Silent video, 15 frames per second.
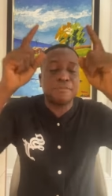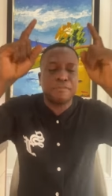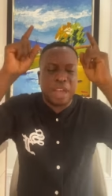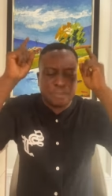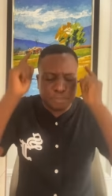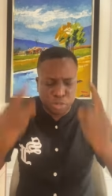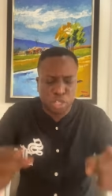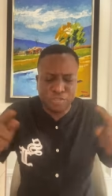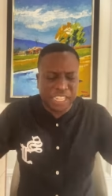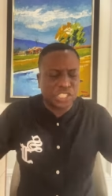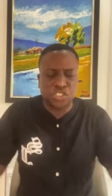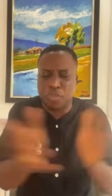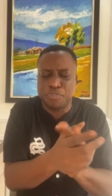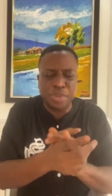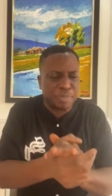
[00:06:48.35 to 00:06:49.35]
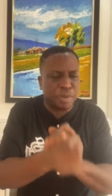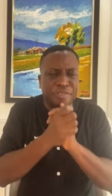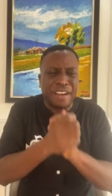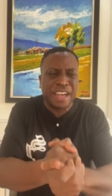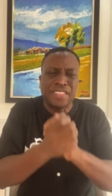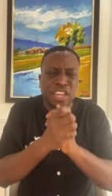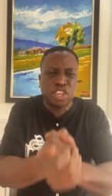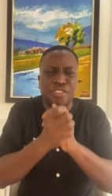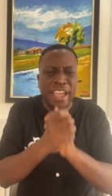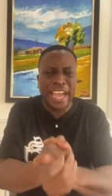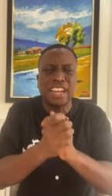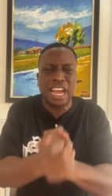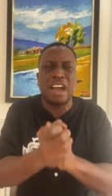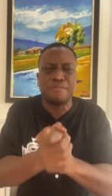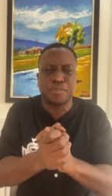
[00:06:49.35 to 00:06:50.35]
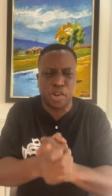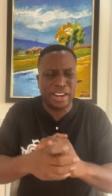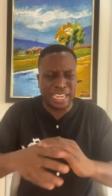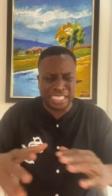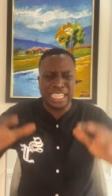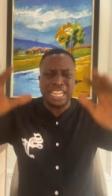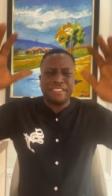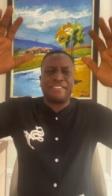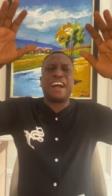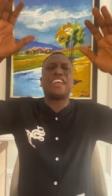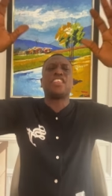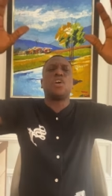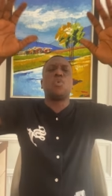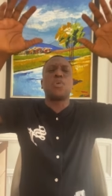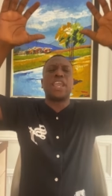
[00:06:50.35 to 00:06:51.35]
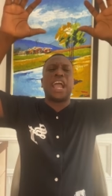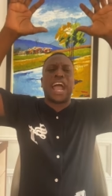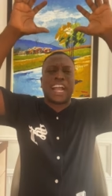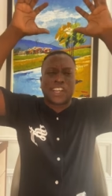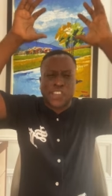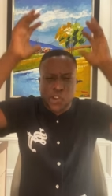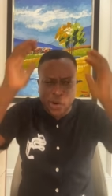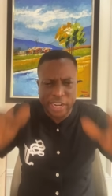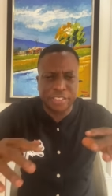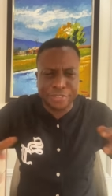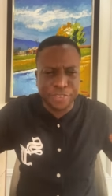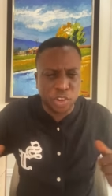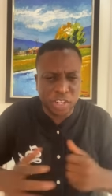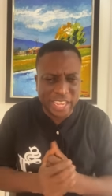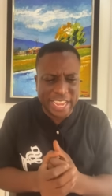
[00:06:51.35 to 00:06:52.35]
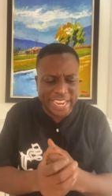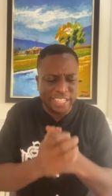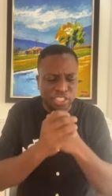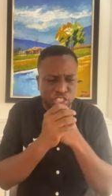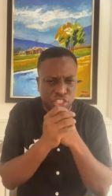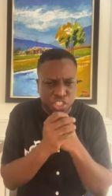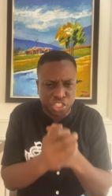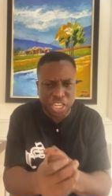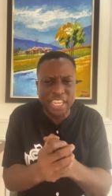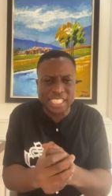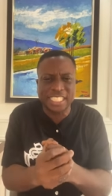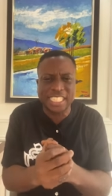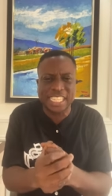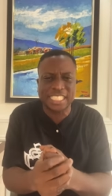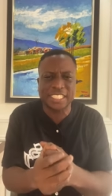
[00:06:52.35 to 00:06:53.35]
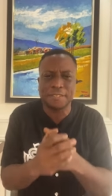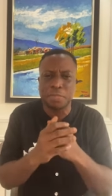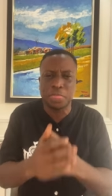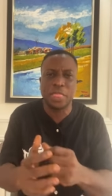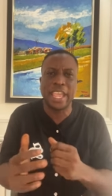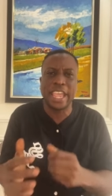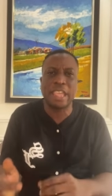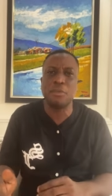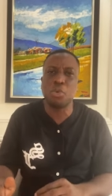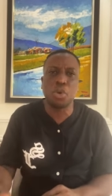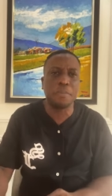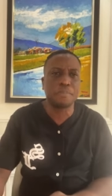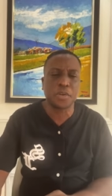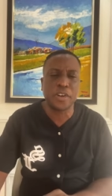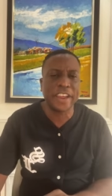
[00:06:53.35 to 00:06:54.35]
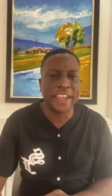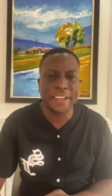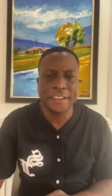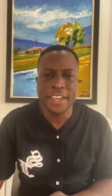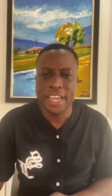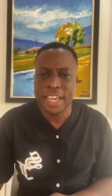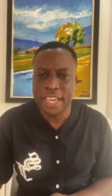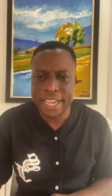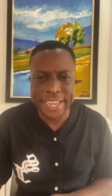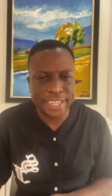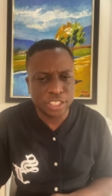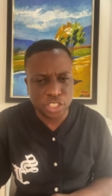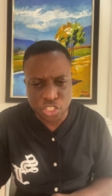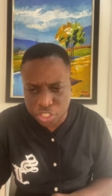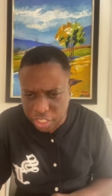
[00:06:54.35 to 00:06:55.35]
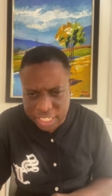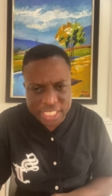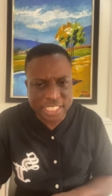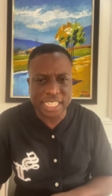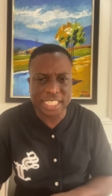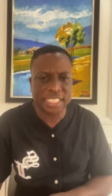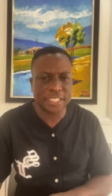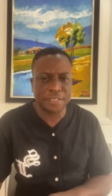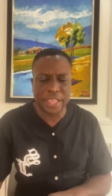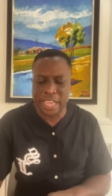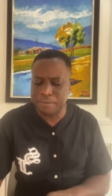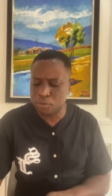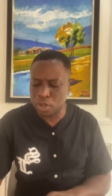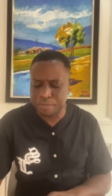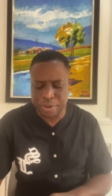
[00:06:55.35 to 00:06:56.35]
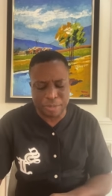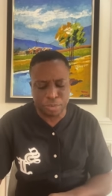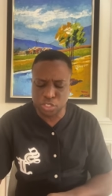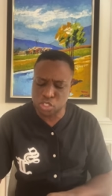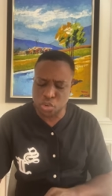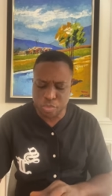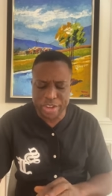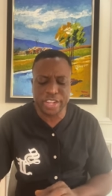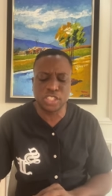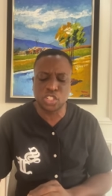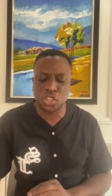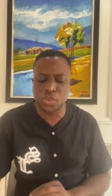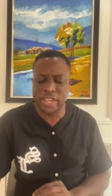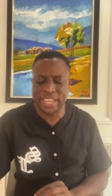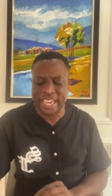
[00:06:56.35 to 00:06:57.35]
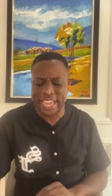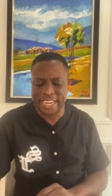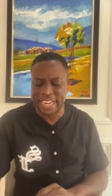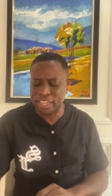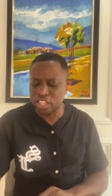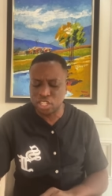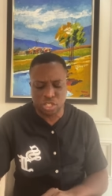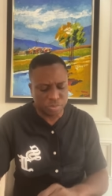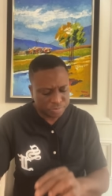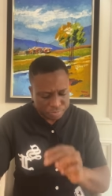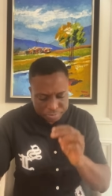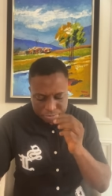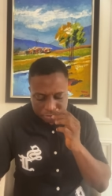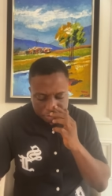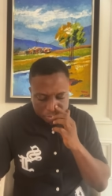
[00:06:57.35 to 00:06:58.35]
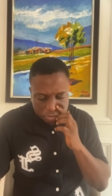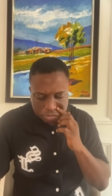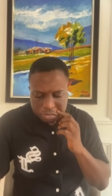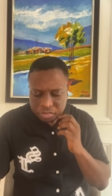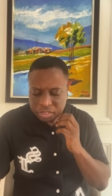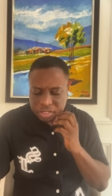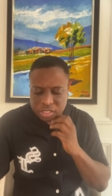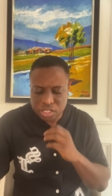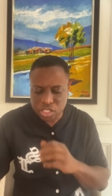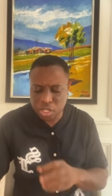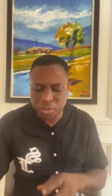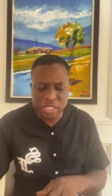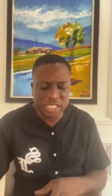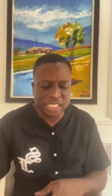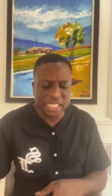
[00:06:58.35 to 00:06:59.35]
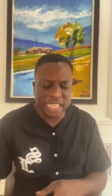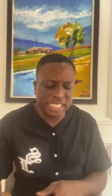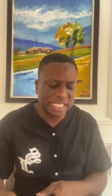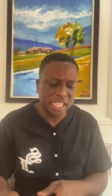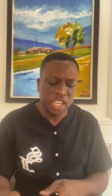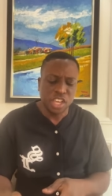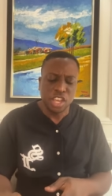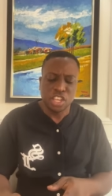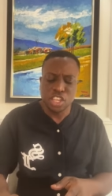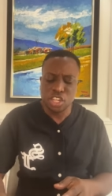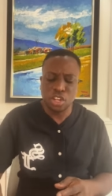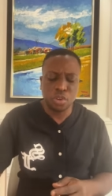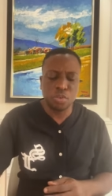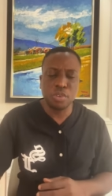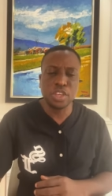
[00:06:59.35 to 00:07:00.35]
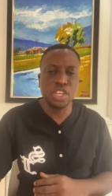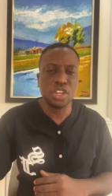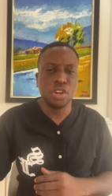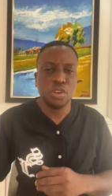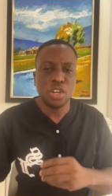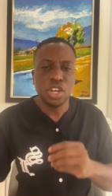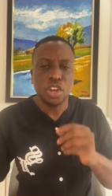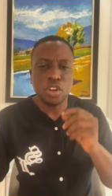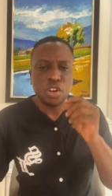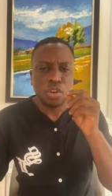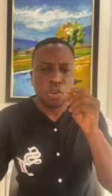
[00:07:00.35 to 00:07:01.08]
and approvals for people. Father, you've heard our prayers. Father, we are grateful. In Jesus' name we pray. In Jesus' name we pray. I want to read it to you again. And you know, someone says, you know, you know,